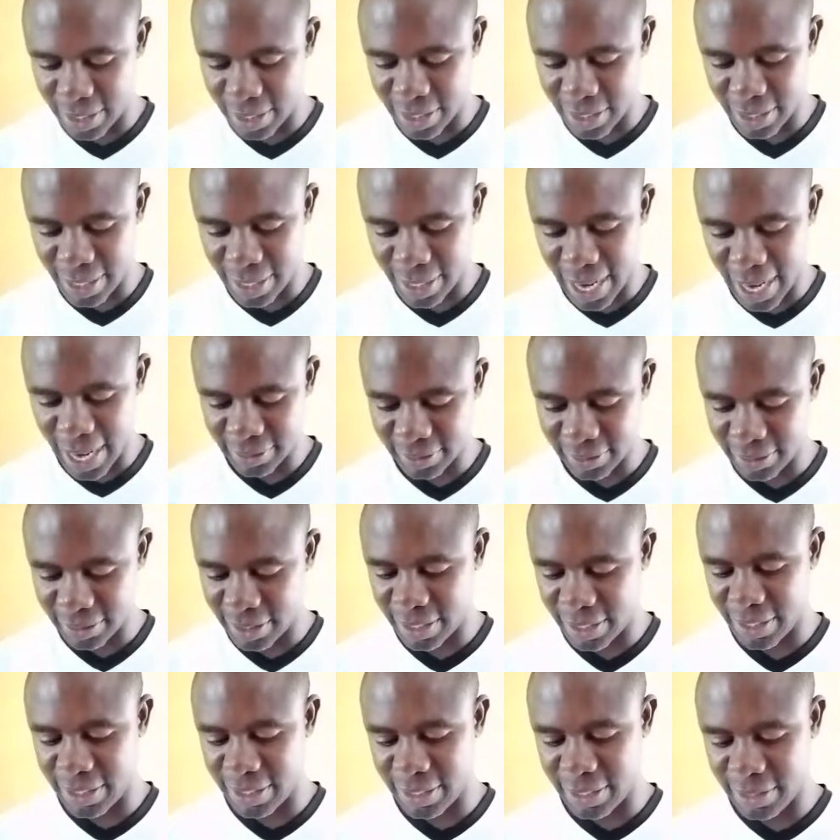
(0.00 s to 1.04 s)
last
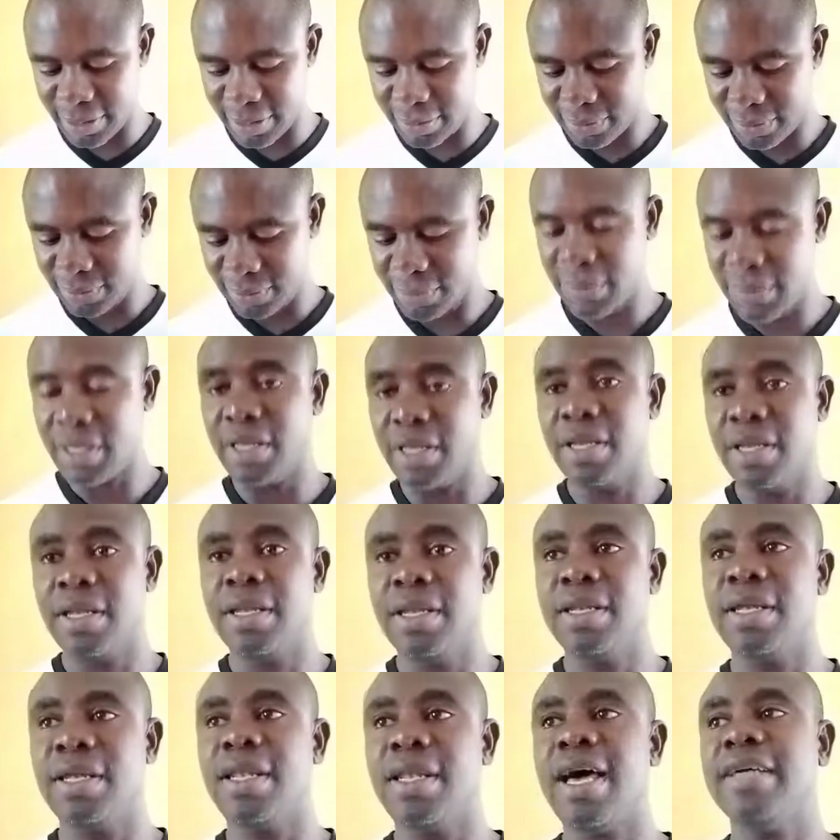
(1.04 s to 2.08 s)

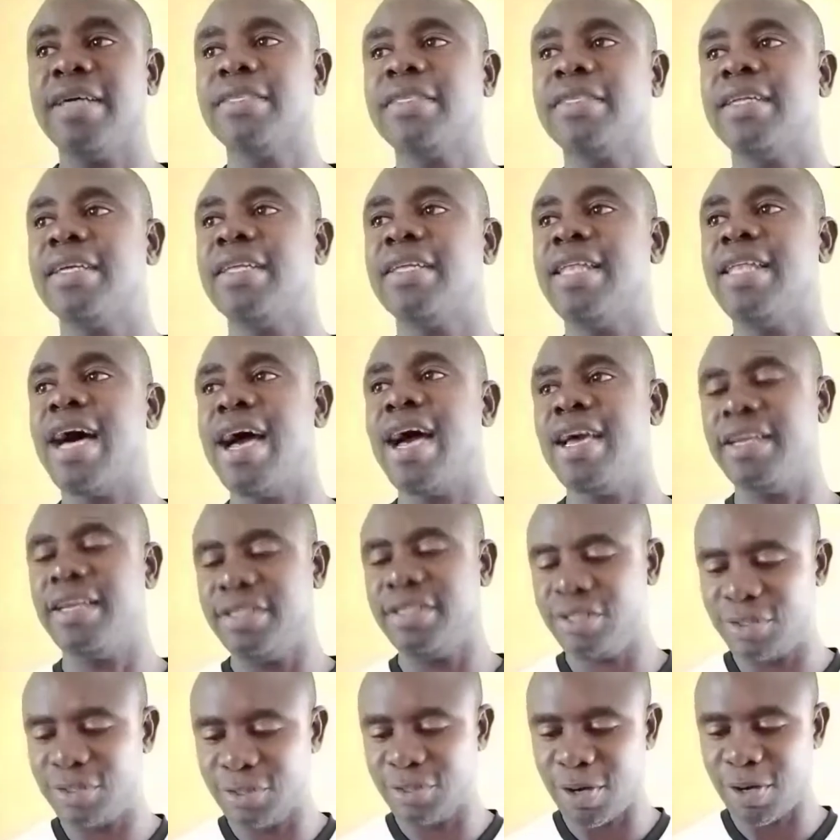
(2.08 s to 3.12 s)
three
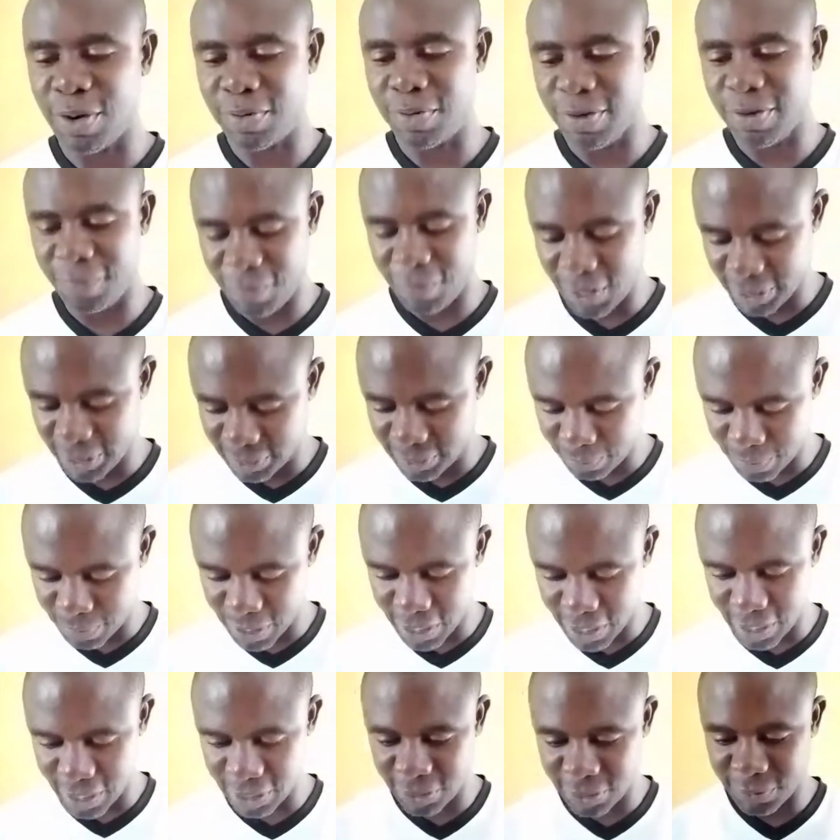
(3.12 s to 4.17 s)
lines of the first
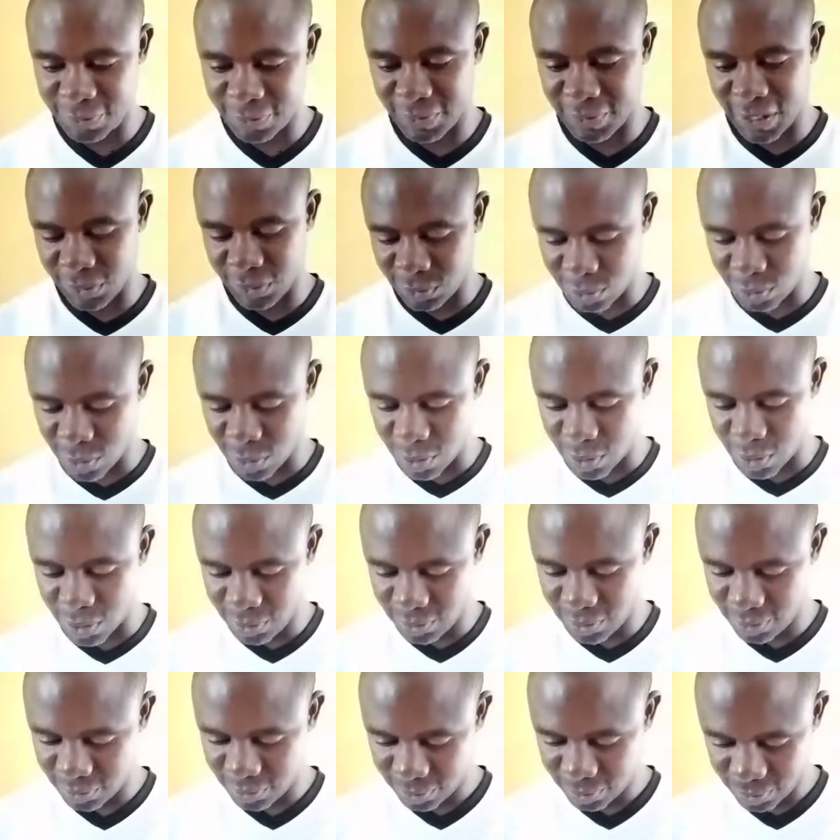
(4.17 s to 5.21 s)
page, first row,
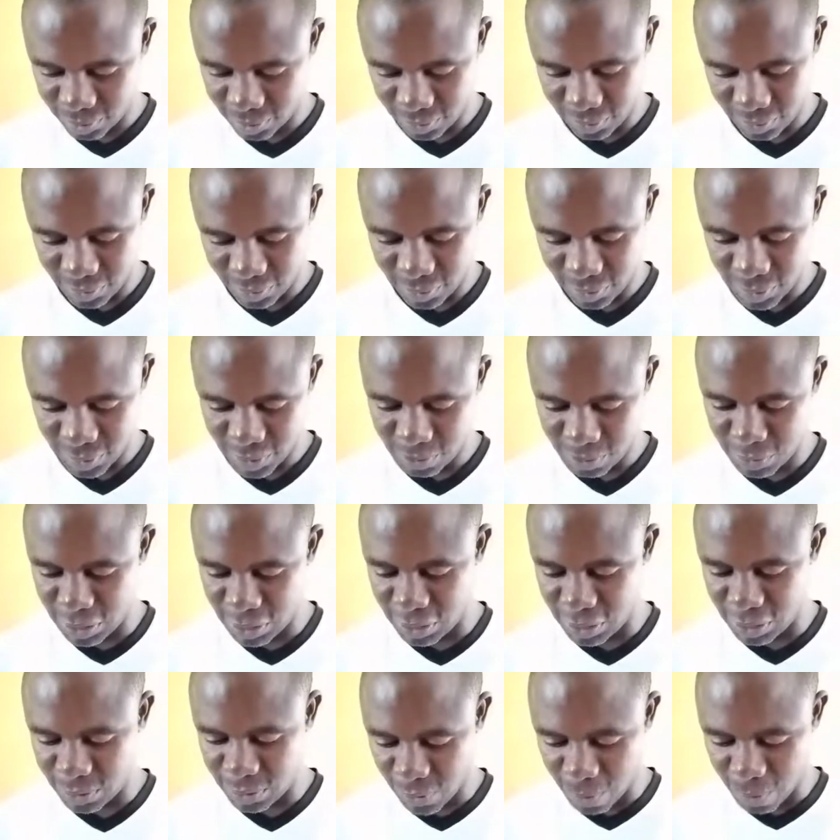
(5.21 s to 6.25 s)
means
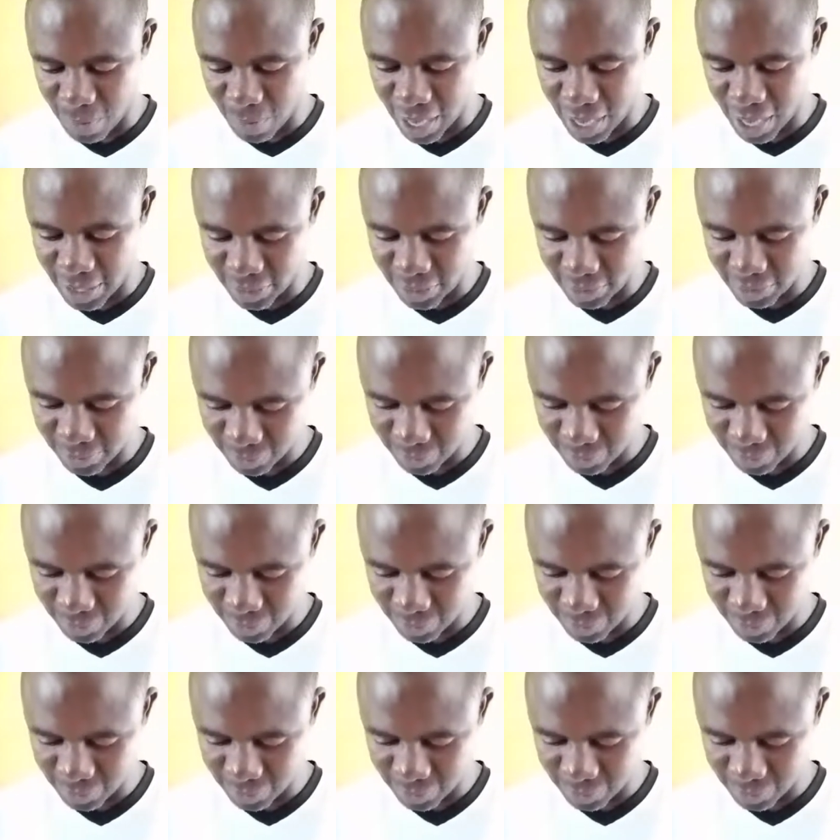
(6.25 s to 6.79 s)
family.